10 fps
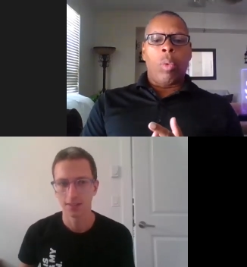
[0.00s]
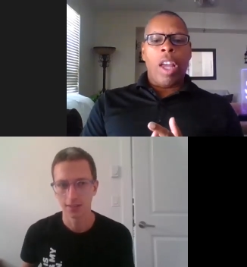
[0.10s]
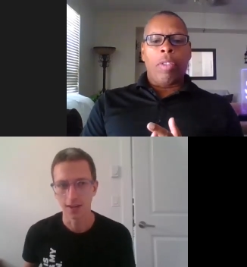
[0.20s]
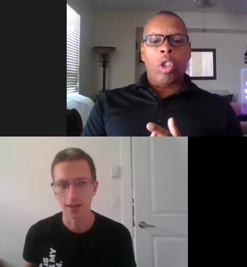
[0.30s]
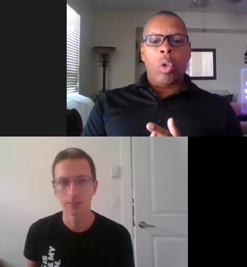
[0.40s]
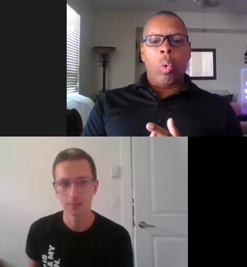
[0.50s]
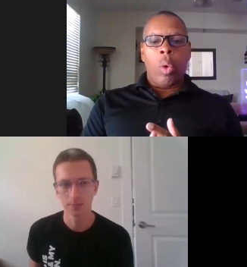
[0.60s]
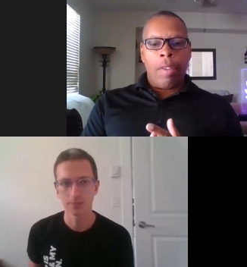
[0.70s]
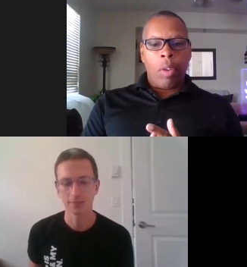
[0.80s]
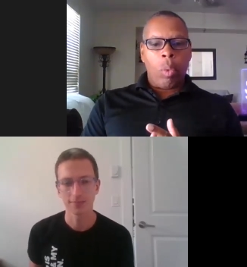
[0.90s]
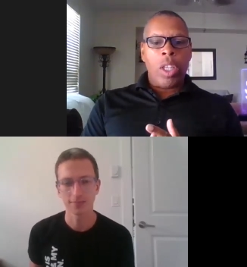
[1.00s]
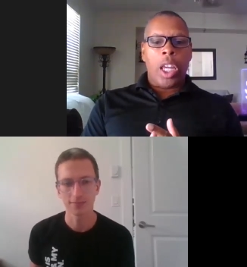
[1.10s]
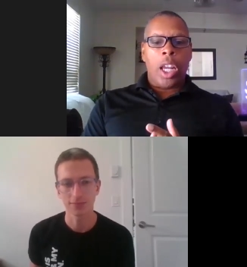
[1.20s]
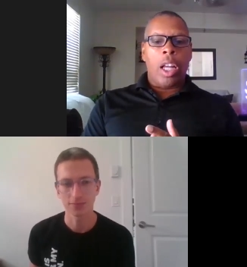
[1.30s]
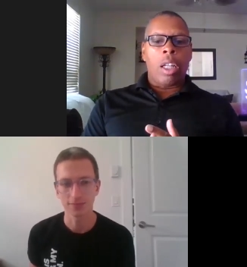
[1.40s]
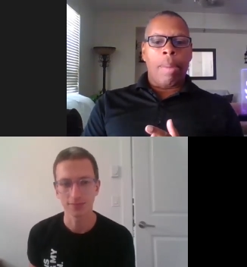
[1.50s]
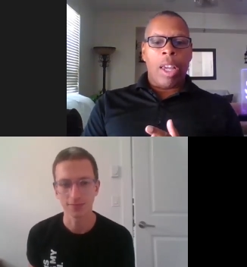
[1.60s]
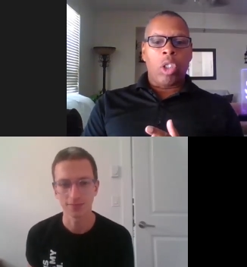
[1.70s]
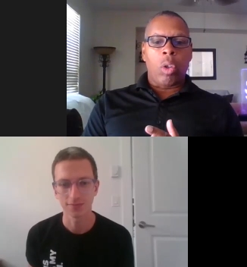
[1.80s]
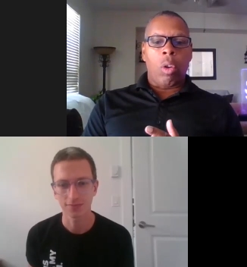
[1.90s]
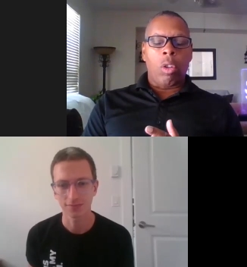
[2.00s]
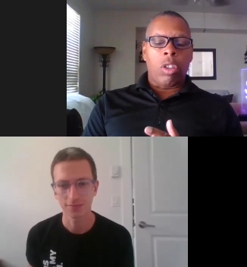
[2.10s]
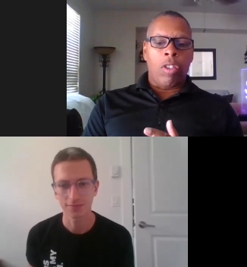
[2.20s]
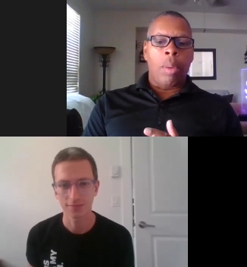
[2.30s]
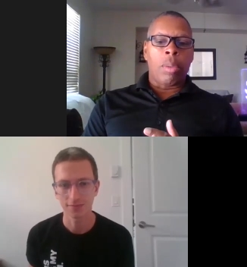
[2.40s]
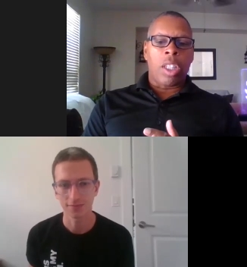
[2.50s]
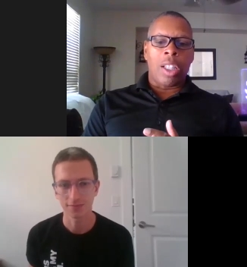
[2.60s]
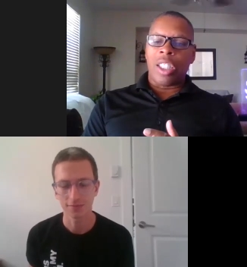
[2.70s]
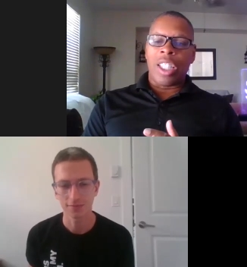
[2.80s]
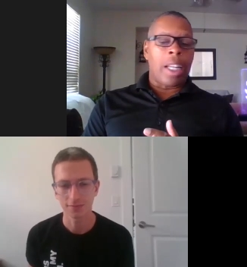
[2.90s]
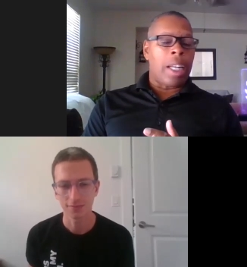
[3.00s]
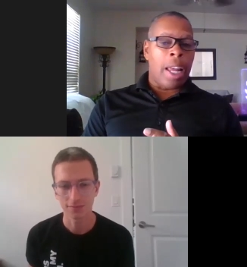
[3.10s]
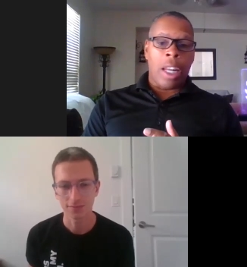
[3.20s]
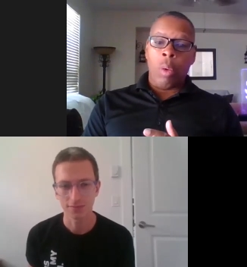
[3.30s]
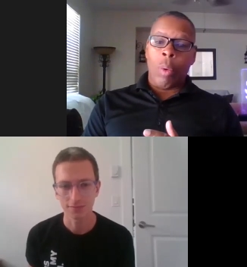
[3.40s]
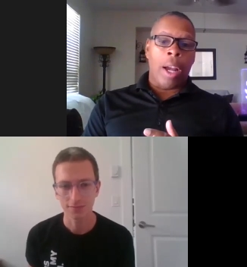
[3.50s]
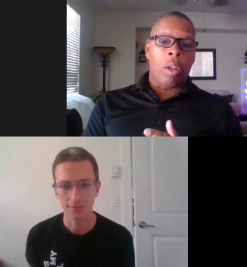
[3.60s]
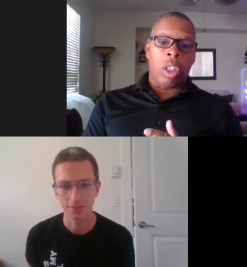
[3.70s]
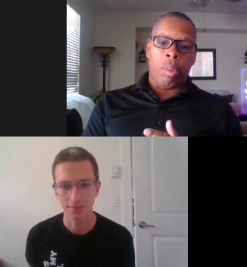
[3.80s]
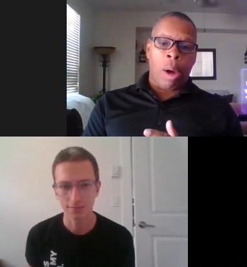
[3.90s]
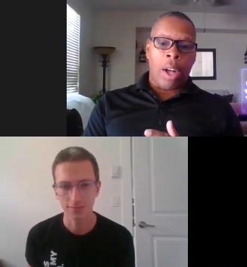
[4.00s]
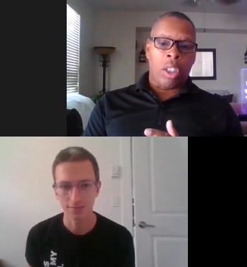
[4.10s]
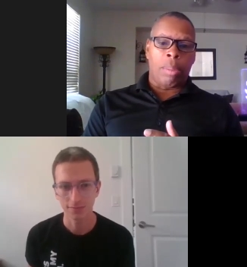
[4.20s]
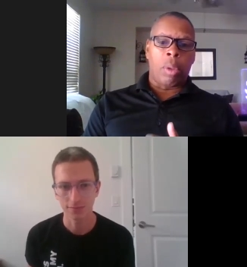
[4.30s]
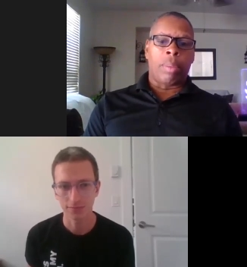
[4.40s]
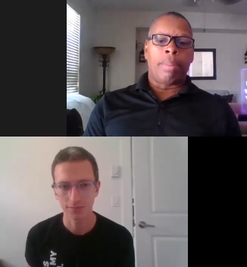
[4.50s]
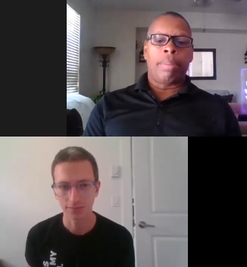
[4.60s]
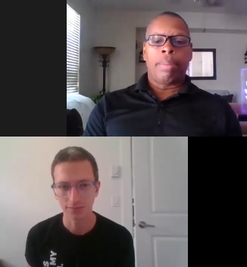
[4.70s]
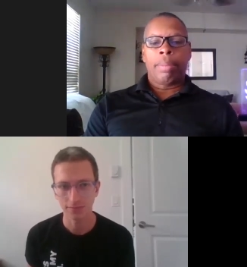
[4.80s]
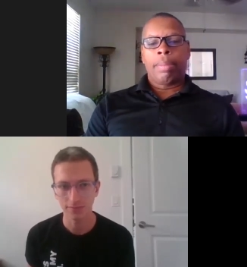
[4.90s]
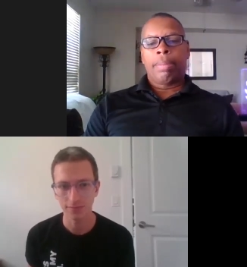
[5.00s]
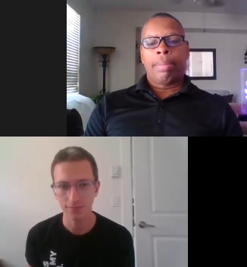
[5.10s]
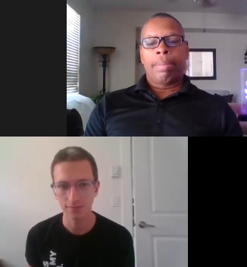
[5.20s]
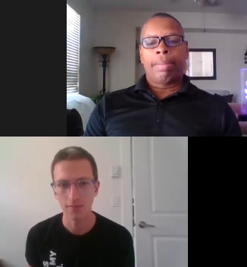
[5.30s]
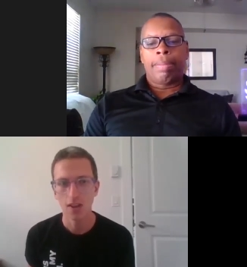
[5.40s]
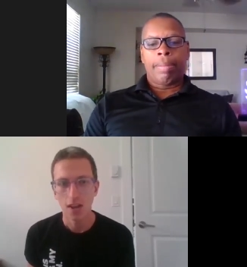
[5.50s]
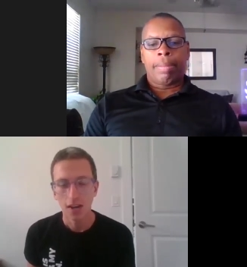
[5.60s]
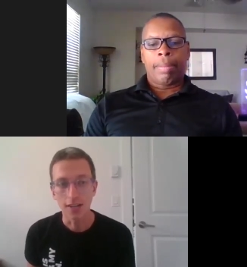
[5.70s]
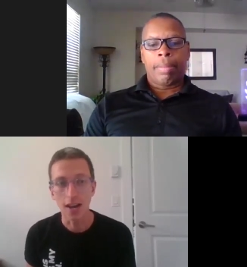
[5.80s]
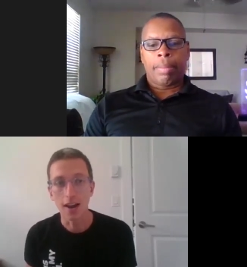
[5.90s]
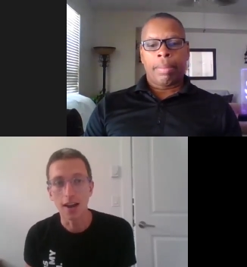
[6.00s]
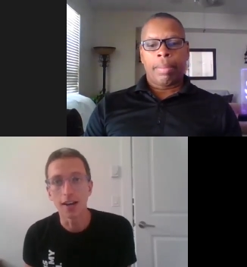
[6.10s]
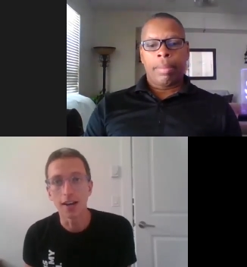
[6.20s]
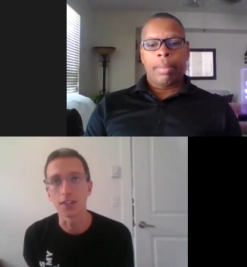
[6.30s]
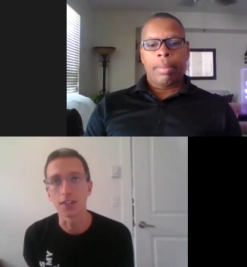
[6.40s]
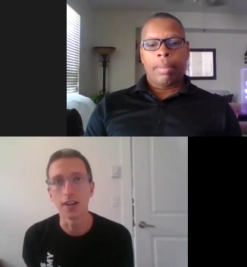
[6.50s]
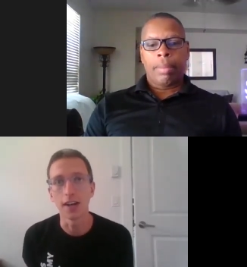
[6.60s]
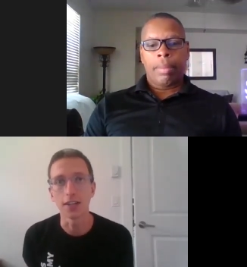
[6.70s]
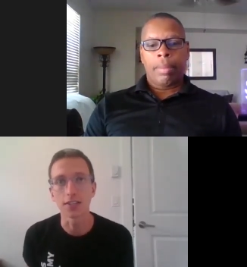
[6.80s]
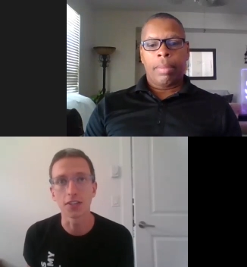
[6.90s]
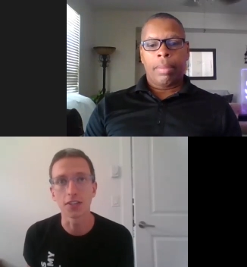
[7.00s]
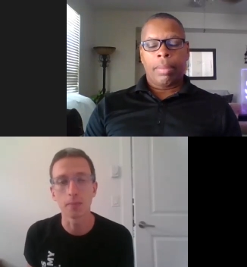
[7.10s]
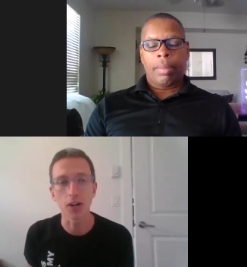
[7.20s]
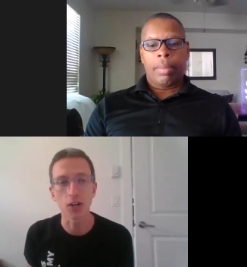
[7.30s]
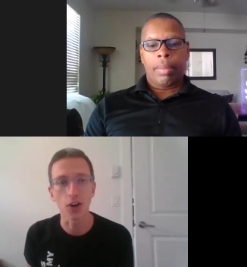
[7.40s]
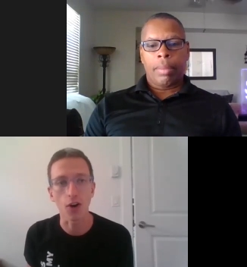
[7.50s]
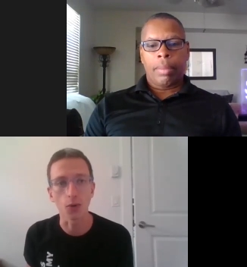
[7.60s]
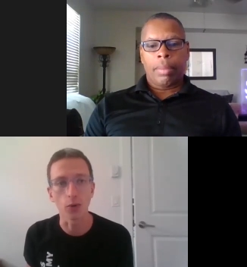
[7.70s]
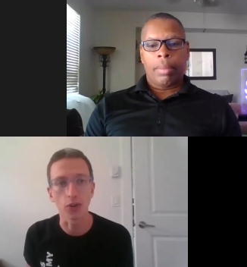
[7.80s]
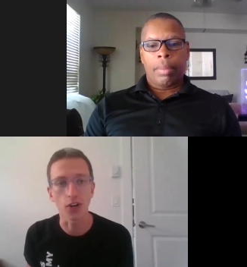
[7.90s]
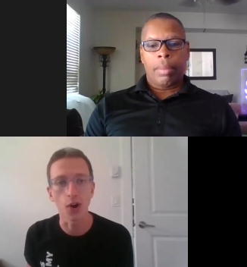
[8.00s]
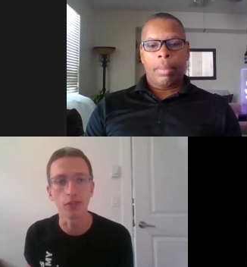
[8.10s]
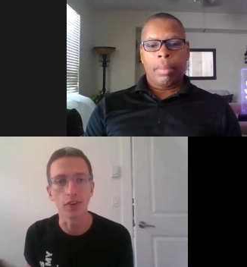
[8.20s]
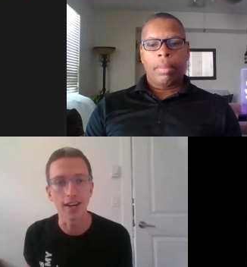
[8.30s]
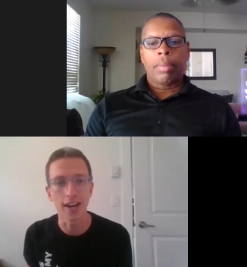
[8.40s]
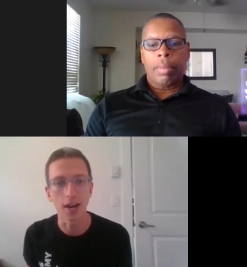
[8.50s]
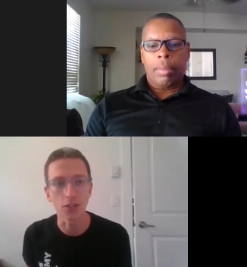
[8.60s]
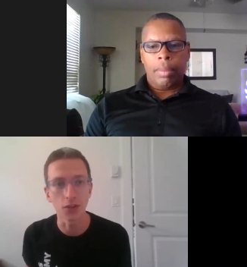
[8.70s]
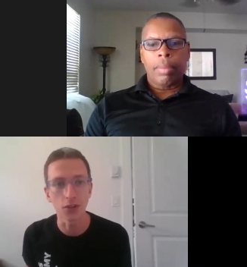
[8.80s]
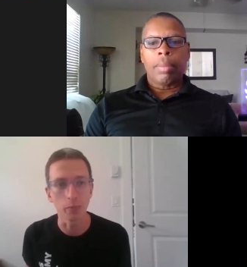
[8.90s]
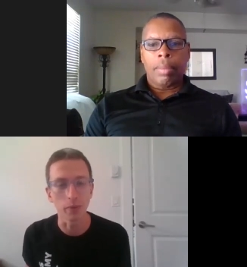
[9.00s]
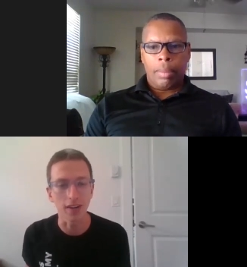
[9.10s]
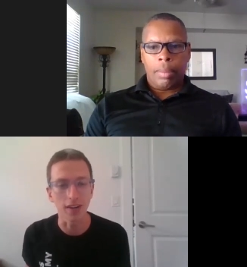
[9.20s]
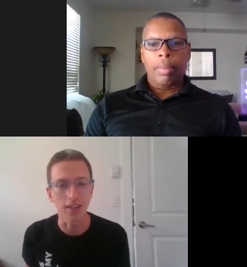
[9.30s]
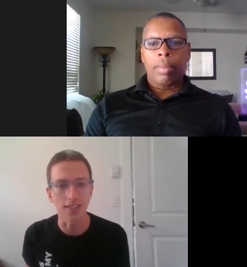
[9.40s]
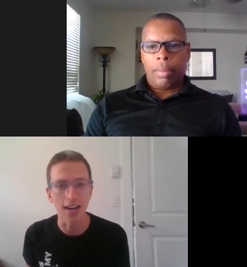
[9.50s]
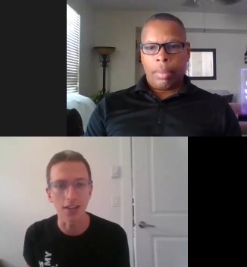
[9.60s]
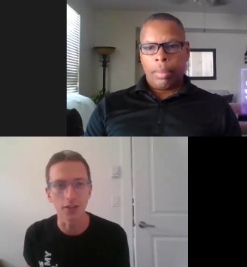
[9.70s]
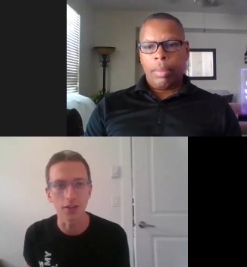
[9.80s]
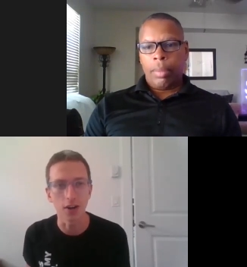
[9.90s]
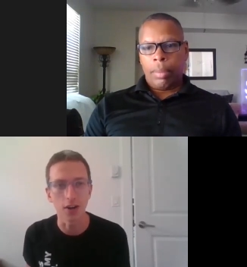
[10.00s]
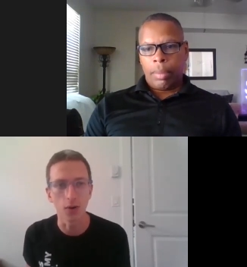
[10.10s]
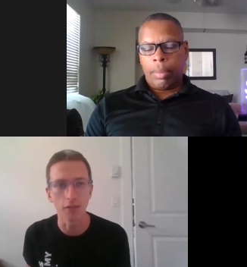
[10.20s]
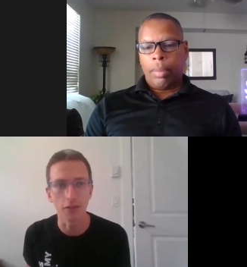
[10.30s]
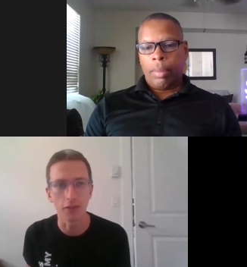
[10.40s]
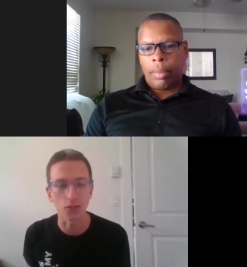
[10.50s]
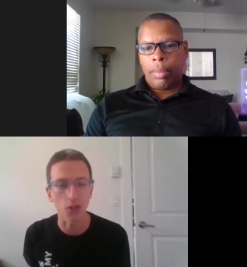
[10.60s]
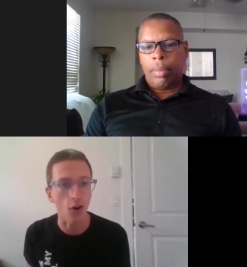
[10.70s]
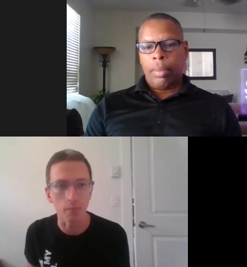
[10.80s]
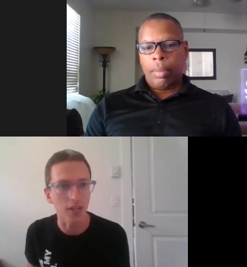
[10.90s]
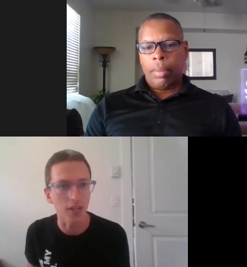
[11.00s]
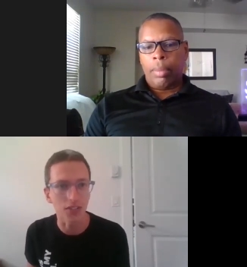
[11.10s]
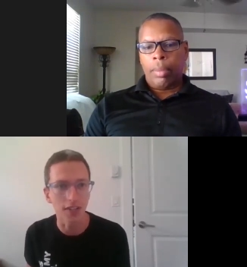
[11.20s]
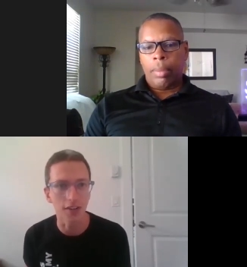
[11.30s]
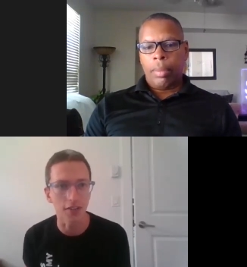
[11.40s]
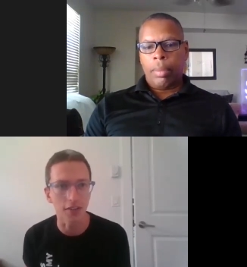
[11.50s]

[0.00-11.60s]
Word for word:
Speaker 1: so we have to do whatever we can to make sure those films get seen any way out there possible.
Speaker 2: Yeah, and it's a it's especially hard with COVID now too because as you know, films aren't being seen in